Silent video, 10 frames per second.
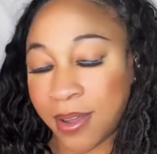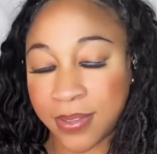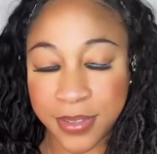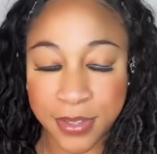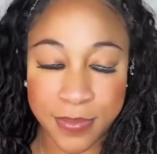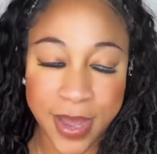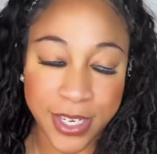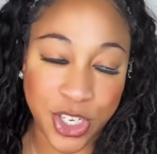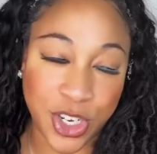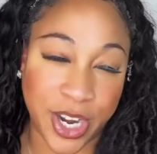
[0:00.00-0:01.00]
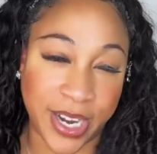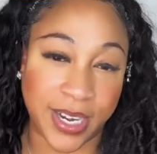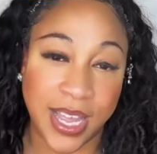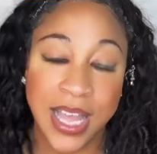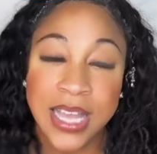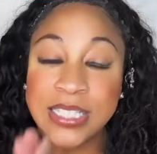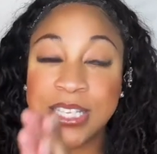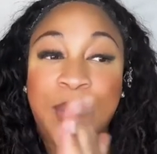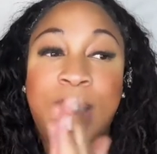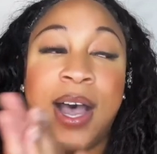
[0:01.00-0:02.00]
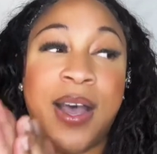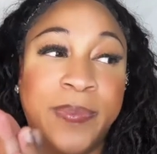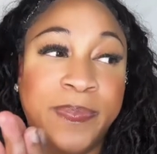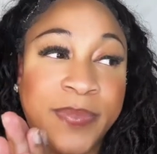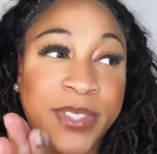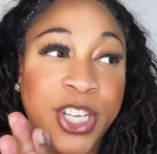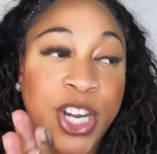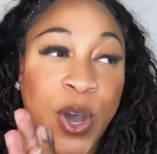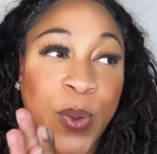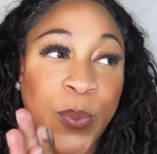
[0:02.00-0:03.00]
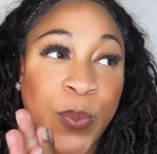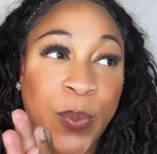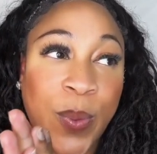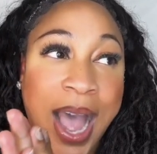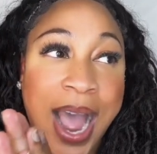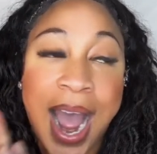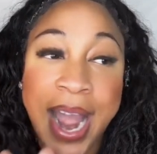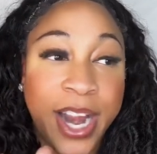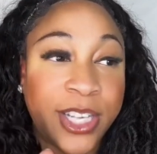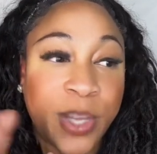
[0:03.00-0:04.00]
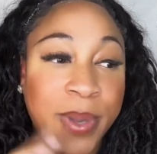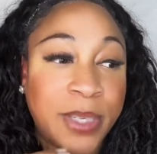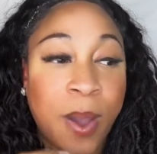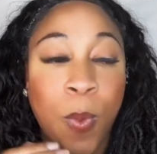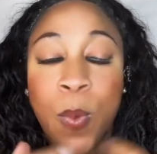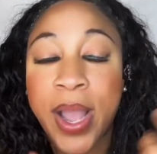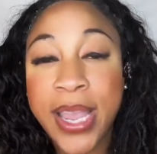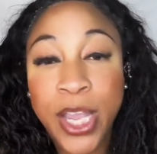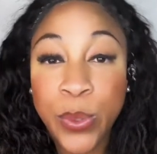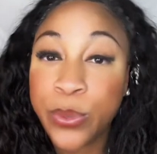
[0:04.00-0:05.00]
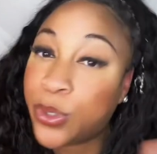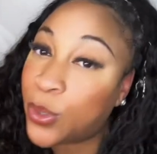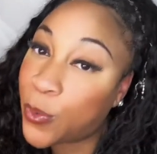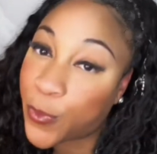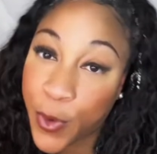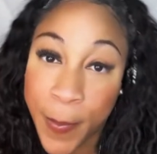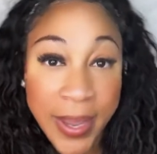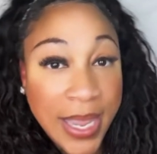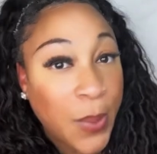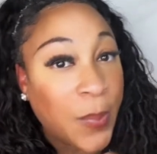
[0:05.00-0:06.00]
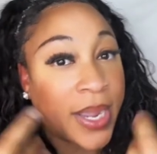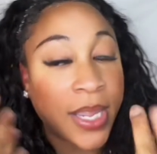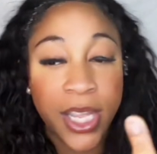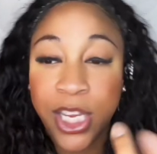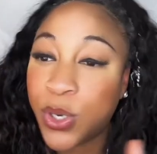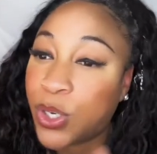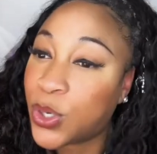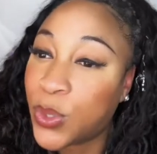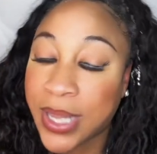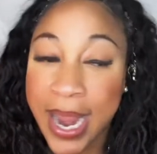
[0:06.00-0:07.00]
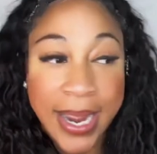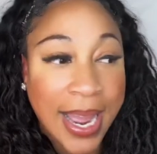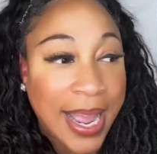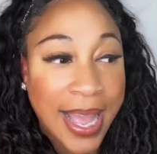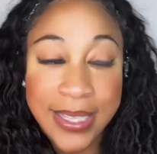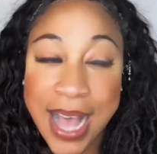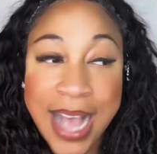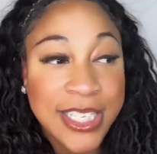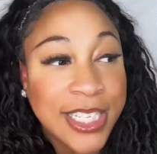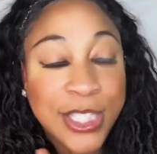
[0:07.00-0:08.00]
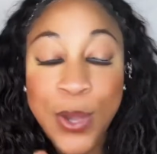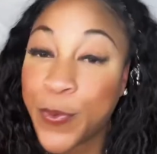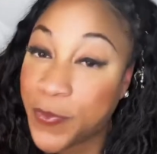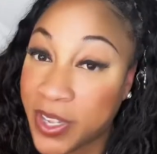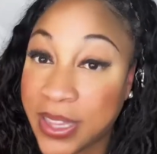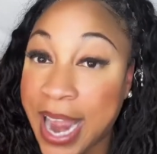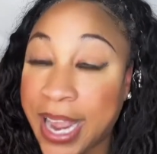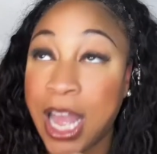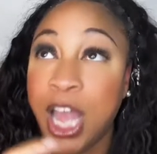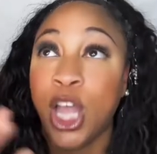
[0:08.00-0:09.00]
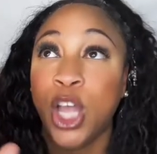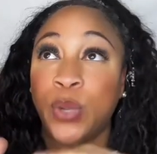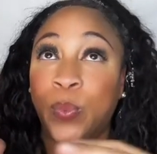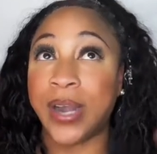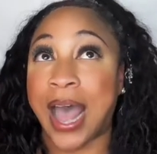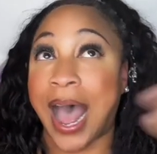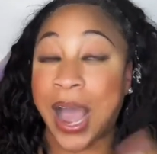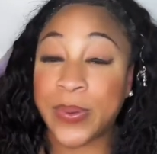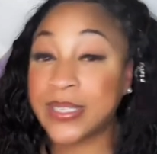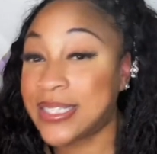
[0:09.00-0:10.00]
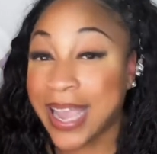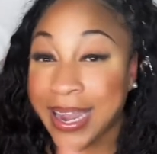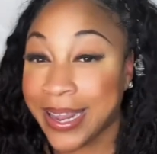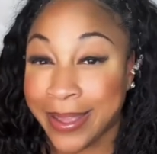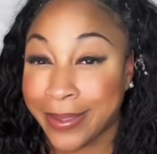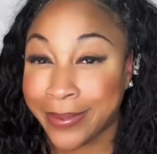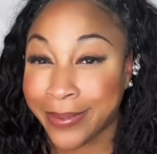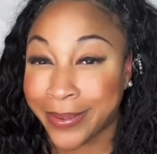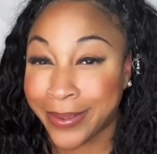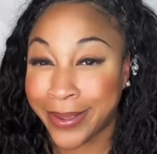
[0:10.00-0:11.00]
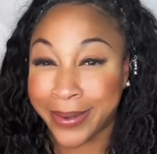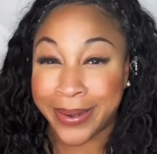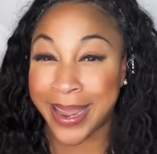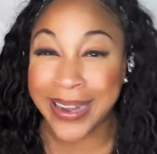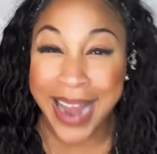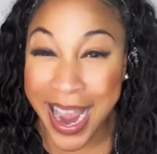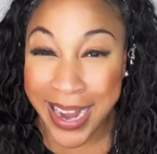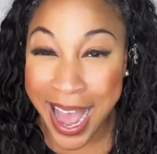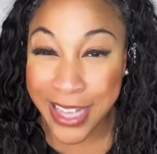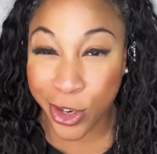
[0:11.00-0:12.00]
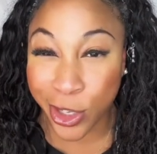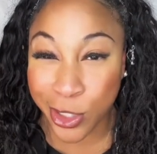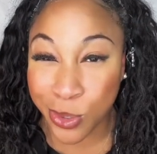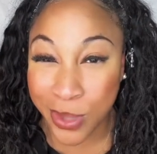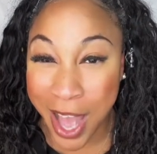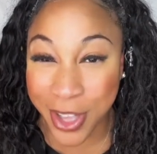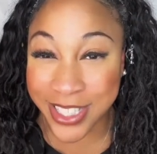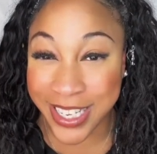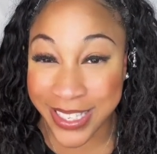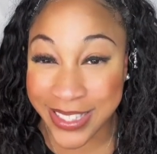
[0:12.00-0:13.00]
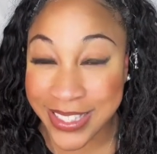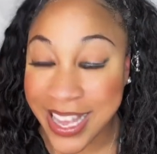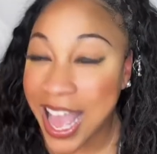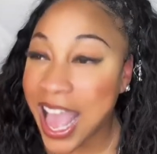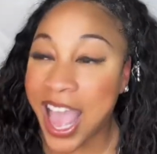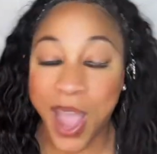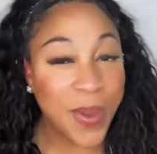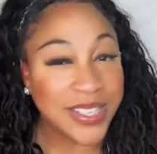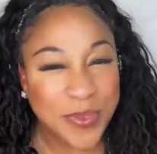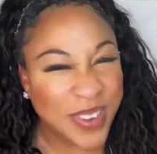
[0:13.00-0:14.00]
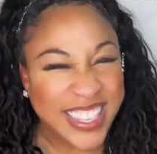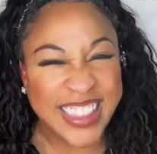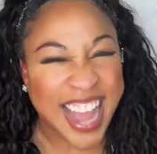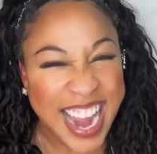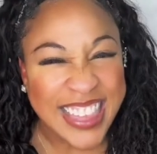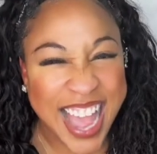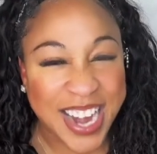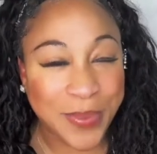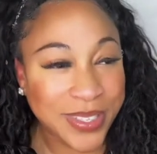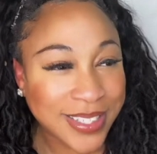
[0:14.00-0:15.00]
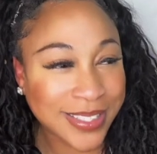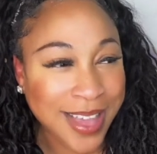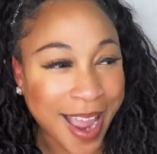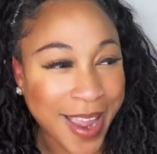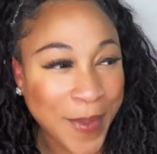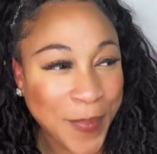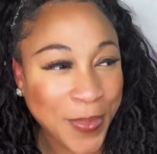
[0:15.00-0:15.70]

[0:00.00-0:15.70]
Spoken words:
This is my joint. So, you know, I hear so much about what can you do for me? What can you do? Like, I just don't feel like when I was dating in the late 99s, early 2000s, it wasn't really like that. It was just like,